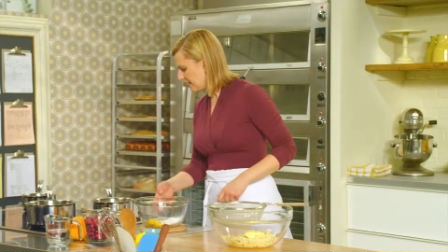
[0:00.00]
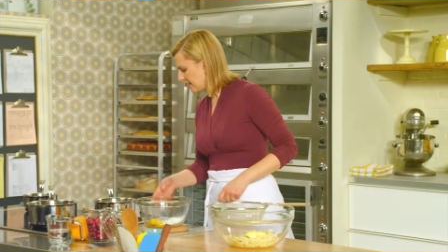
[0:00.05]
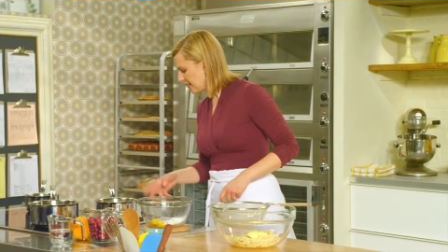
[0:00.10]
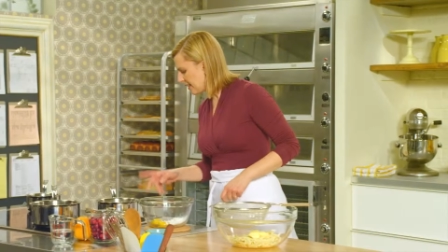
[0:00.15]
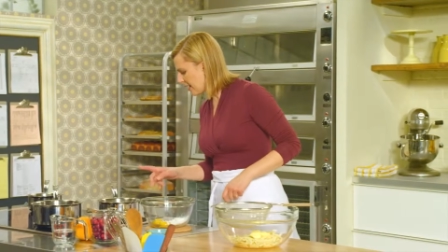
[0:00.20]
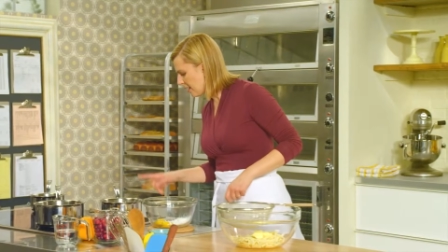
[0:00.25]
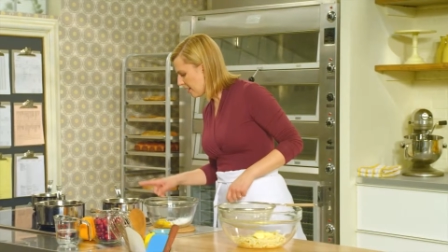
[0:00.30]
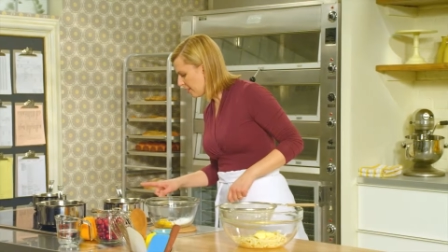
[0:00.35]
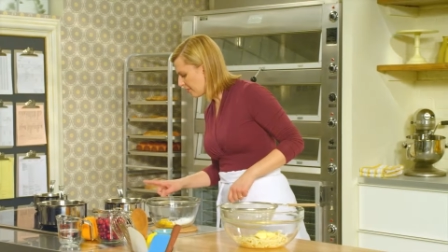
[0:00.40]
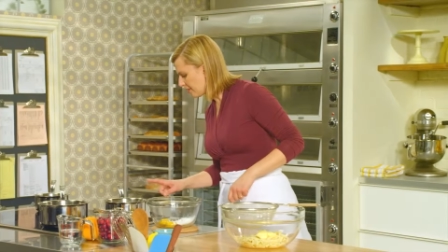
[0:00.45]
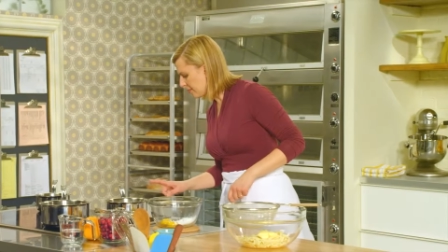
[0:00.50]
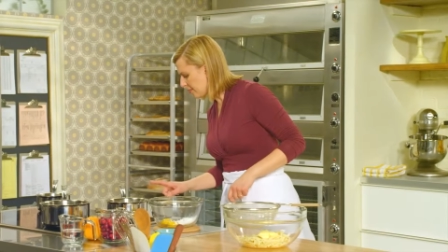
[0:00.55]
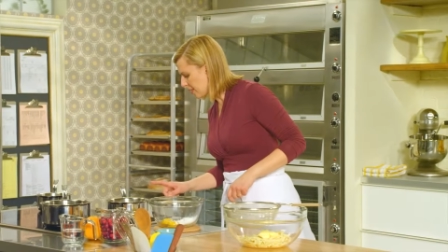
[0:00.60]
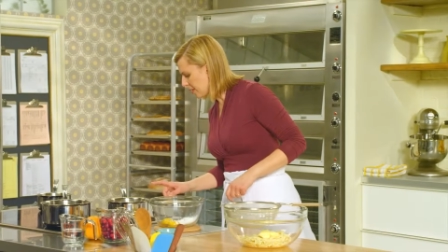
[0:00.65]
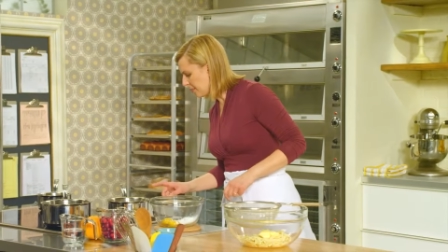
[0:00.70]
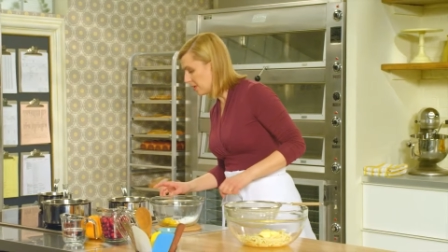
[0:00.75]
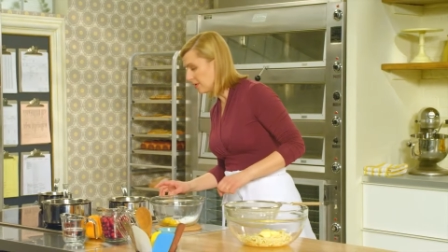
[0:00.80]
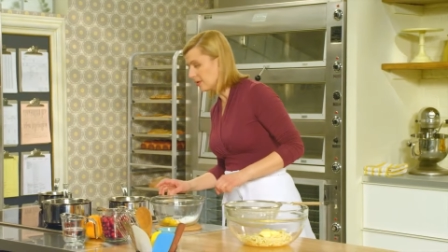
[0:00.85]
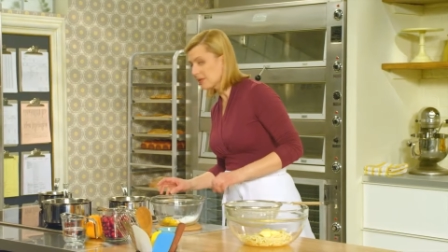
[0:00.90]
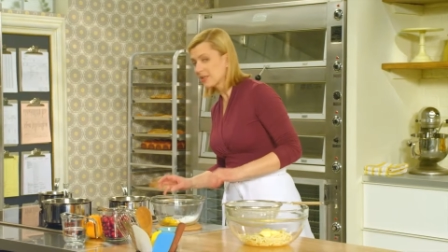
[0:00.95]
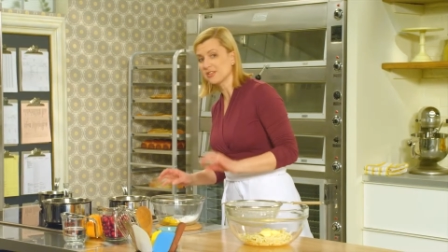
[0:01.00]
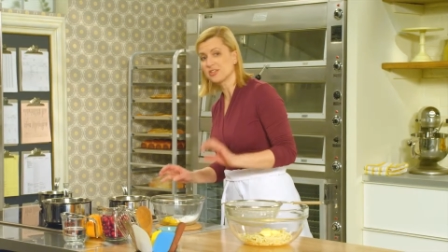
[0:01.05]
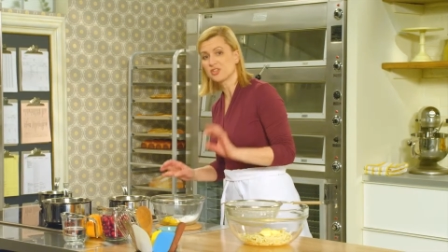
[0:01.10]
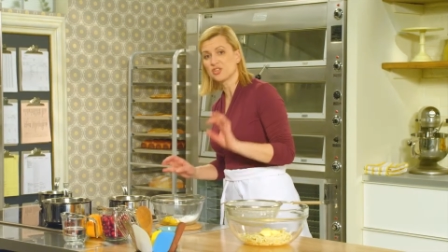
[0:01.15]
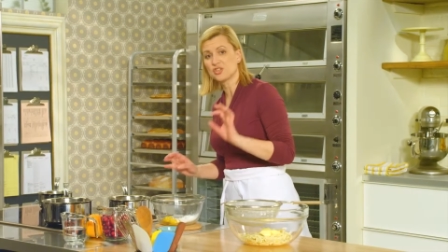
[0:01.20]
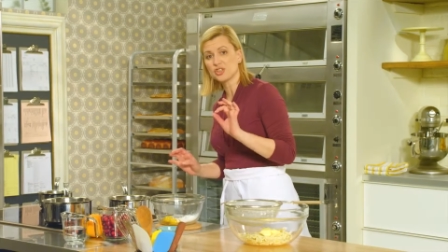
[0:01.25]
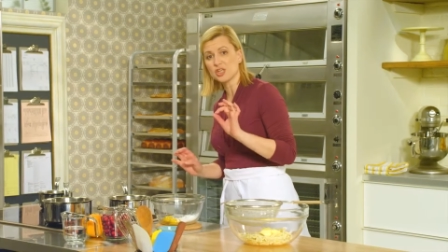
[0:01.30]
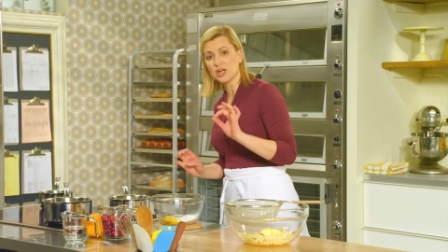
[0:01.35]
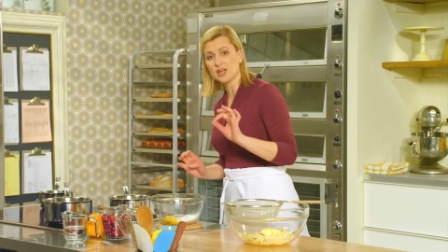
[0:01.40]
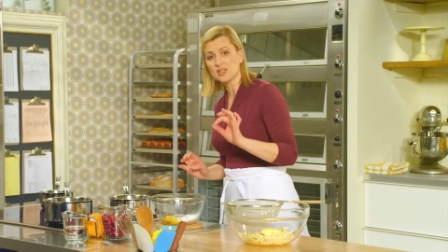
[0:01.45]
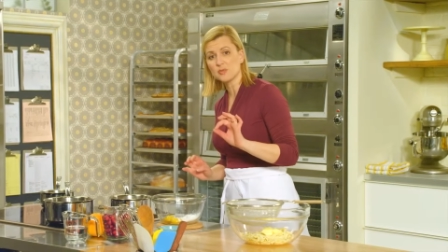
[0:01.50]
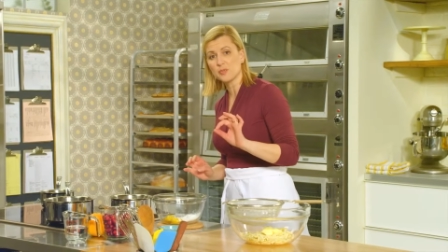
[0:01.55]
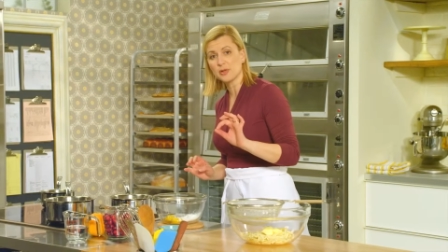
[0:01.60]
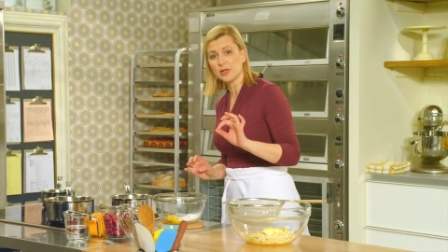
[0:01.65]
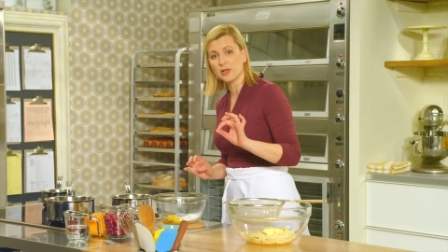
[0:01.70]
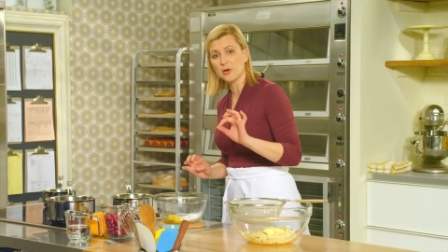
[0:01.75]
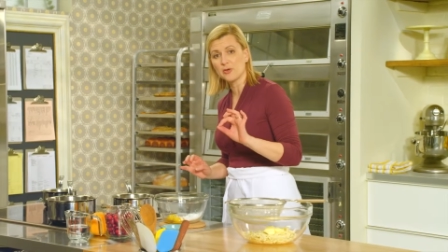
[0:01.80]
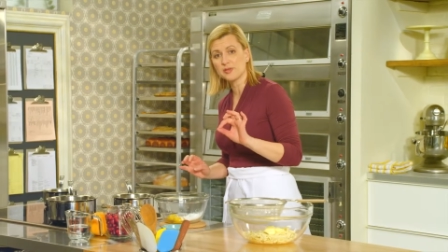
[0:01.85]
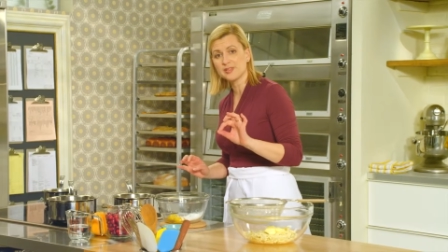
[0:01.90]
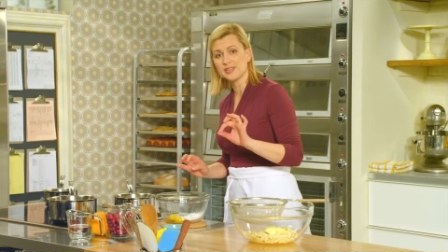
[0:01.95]
And now that my milk is just
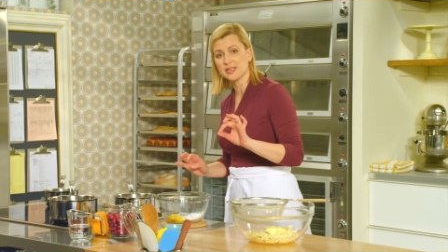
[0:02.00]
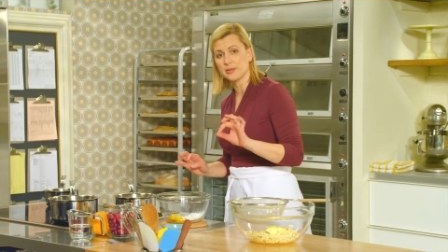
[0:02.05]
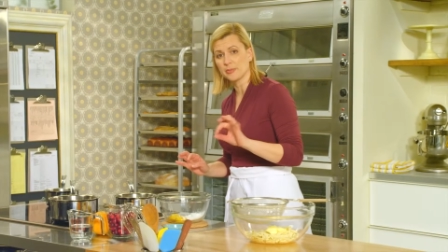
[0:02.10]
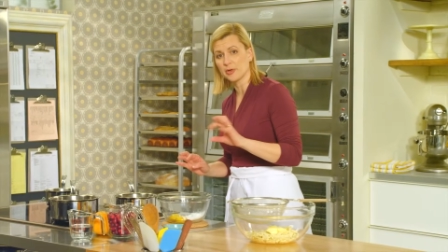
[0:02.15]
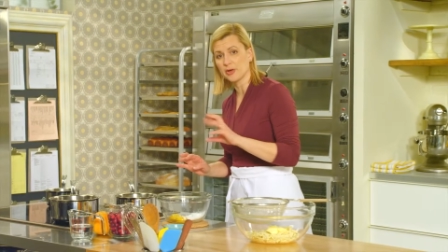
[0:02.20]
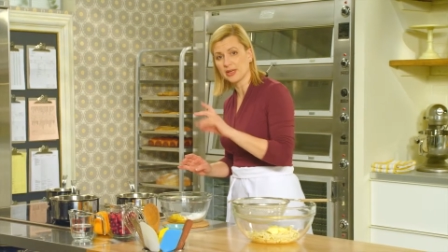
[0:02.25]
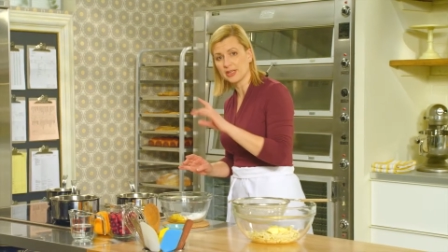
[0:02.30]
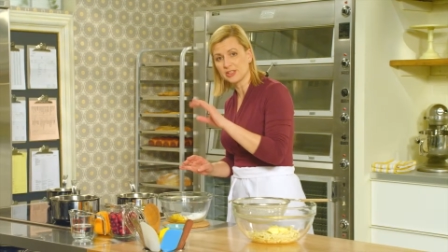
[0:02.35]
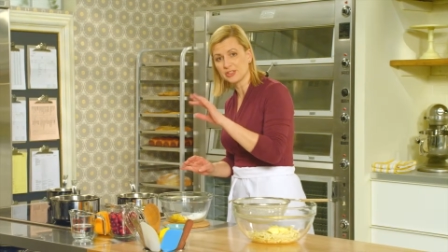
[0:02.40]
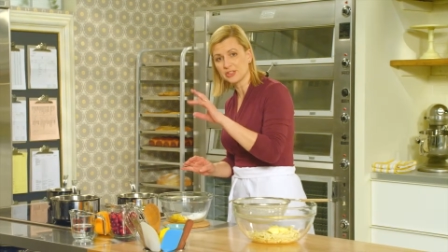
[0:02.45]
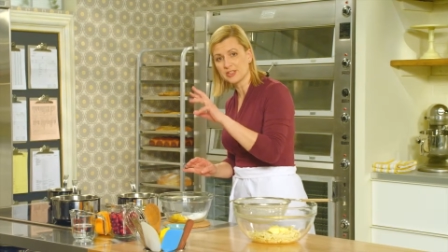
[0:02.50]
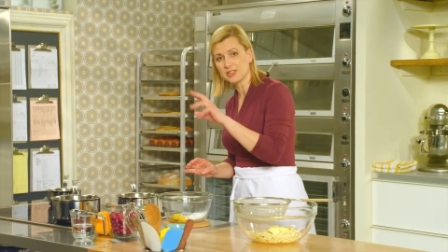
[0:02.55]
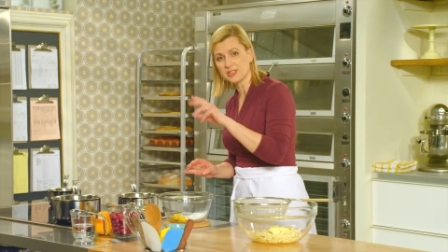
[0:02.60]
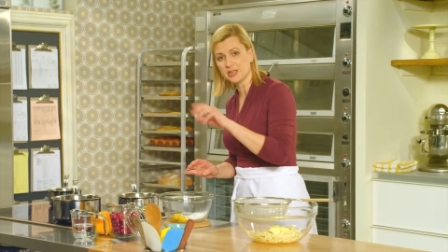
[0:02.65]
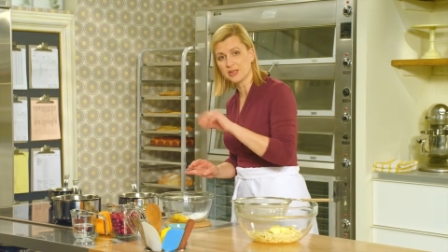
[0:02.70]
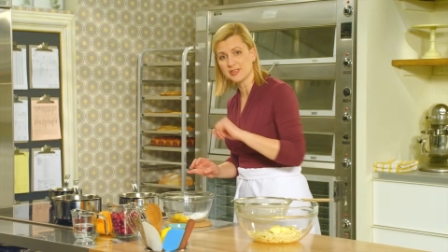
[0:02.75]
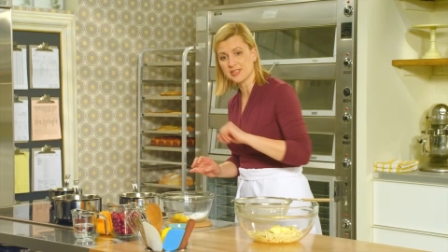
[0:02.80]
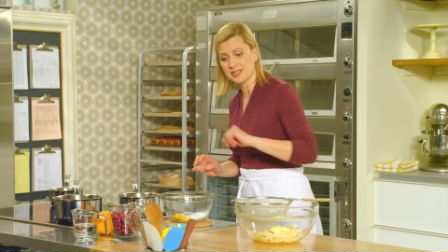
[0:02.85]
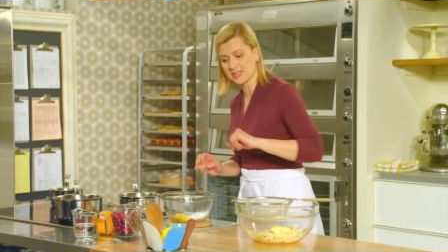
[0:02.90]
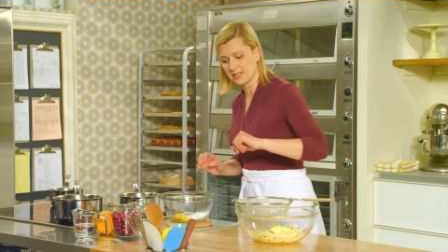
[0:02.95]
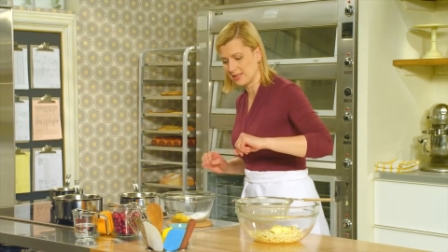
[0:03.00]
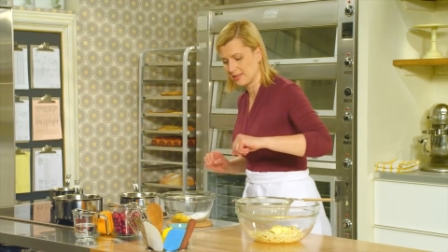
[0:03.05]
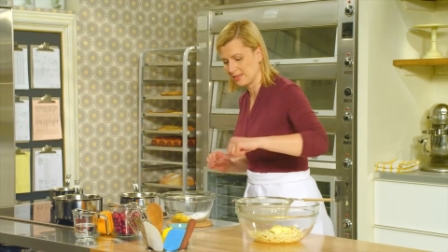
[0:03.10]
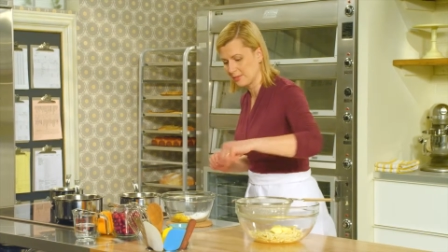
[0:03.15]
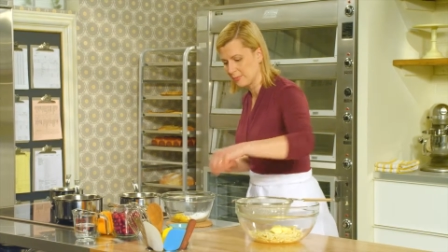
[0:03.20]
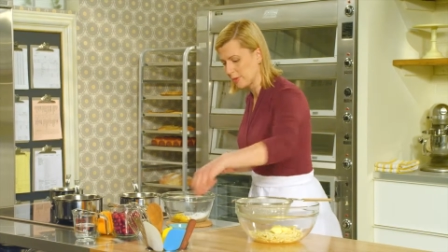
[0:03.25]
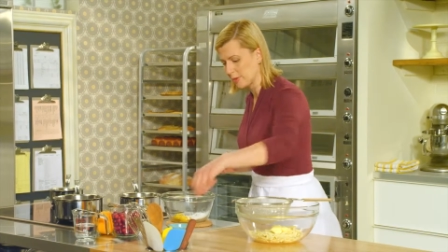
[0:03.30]
below a simmer, I can just start seeing the